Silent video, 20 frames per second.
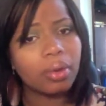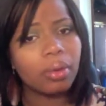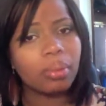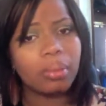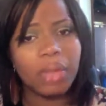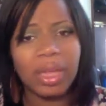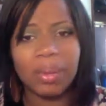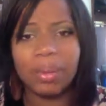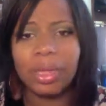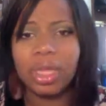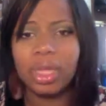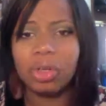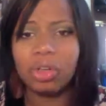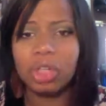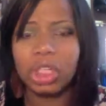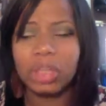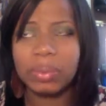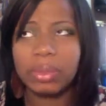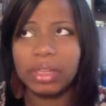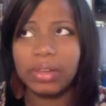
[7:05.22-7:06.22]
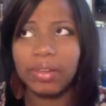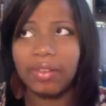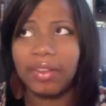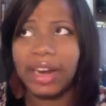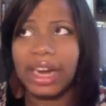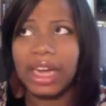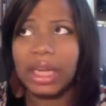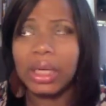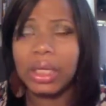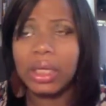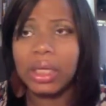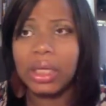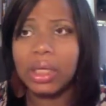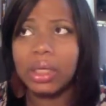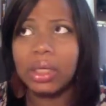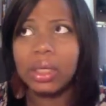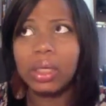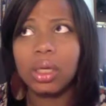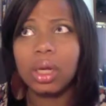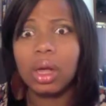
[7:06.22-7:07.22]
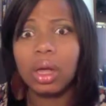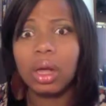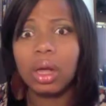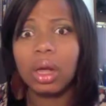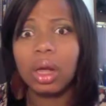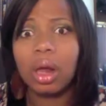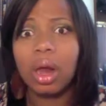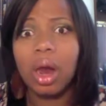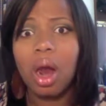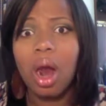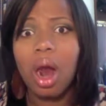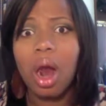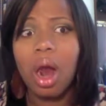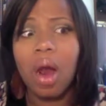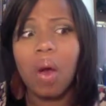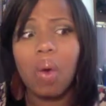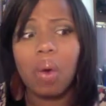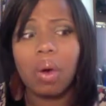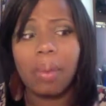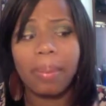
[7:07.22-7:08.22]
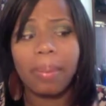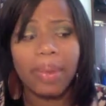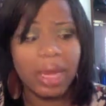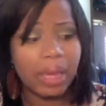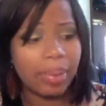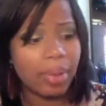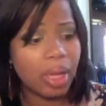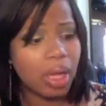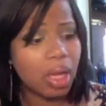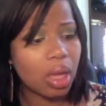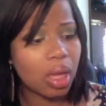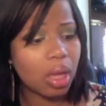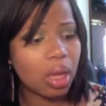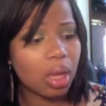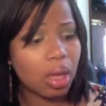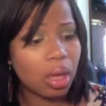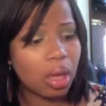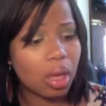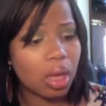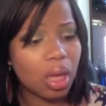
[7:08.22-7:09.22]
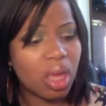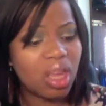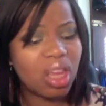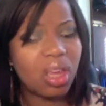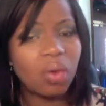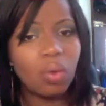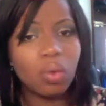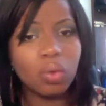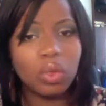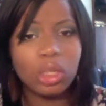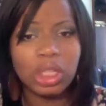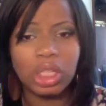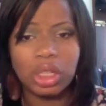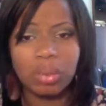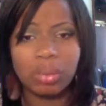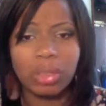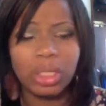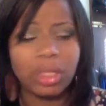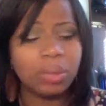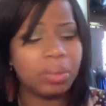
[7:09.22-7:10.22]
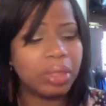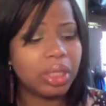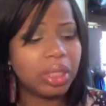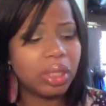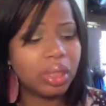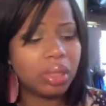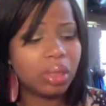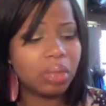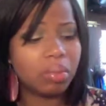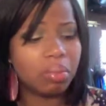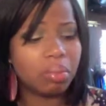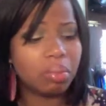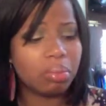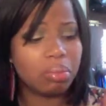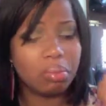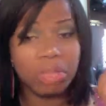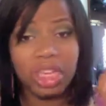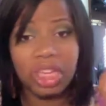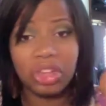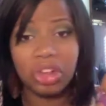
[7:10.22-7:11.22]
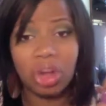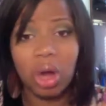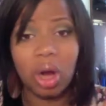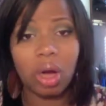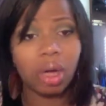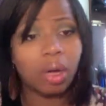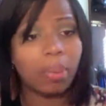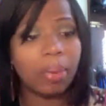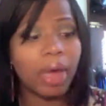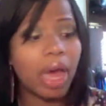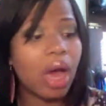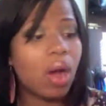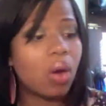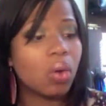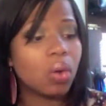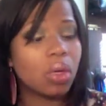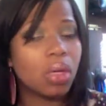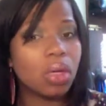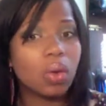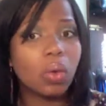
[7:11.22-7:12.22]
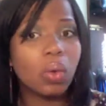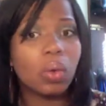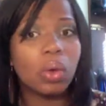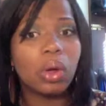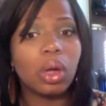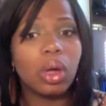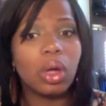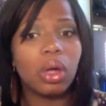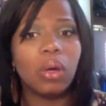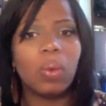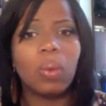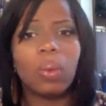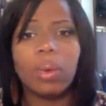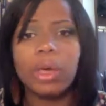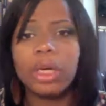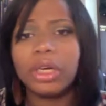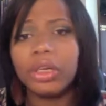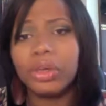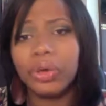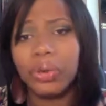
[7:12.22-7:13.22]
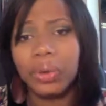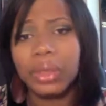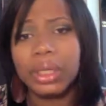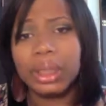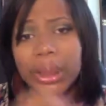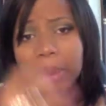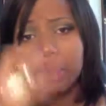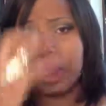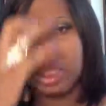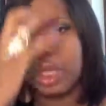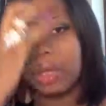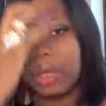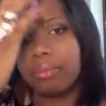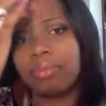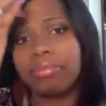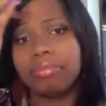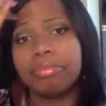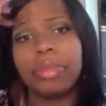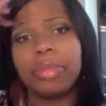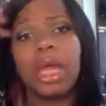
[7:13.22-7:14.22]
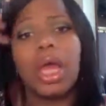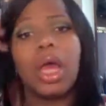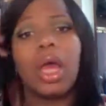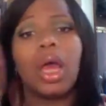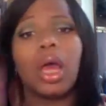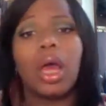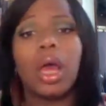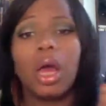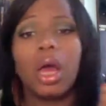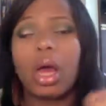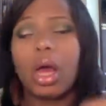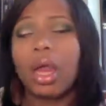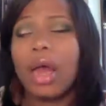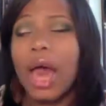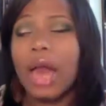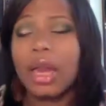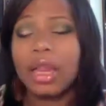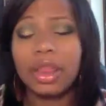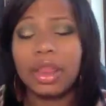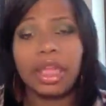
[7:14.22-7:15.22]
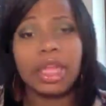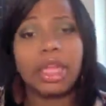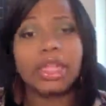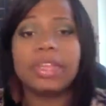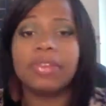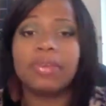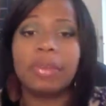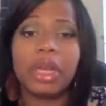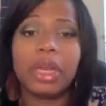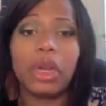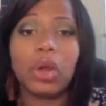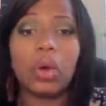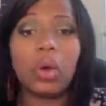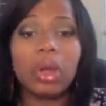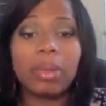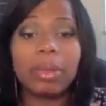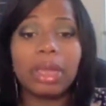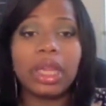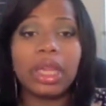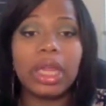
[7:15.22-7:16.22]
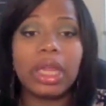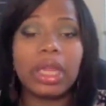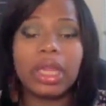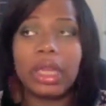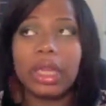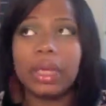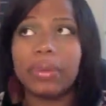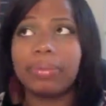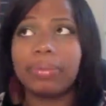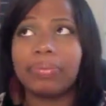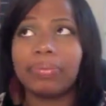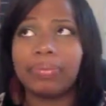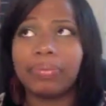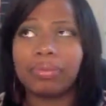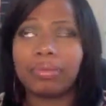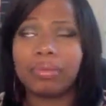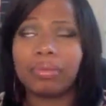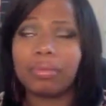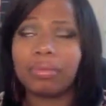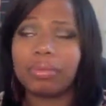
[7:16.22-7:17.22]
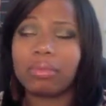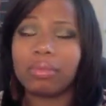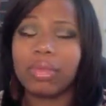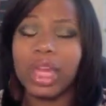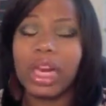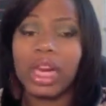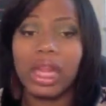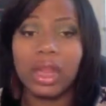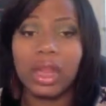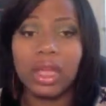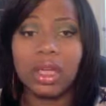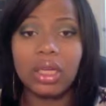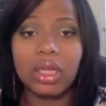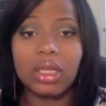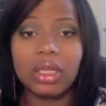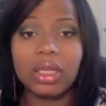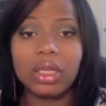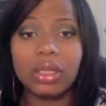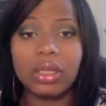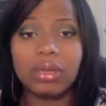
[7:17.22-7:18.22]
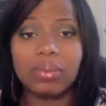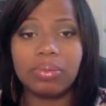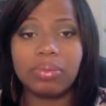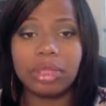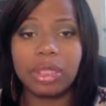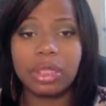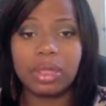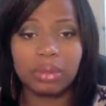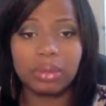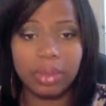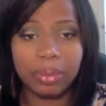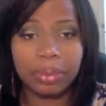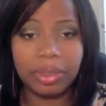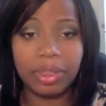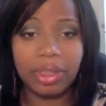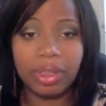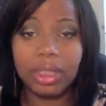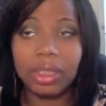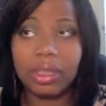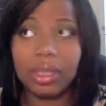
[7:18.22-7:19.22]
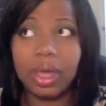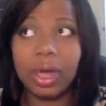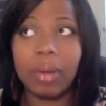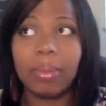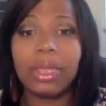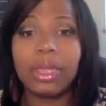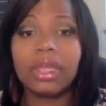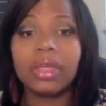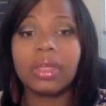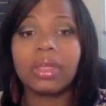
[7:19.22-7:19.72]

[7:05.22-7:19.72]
Maybe it'll just be a rant, or maybe it will just me talking about what annoys me. A lot of things have been annoying me lately, and I think it's because my period's coming.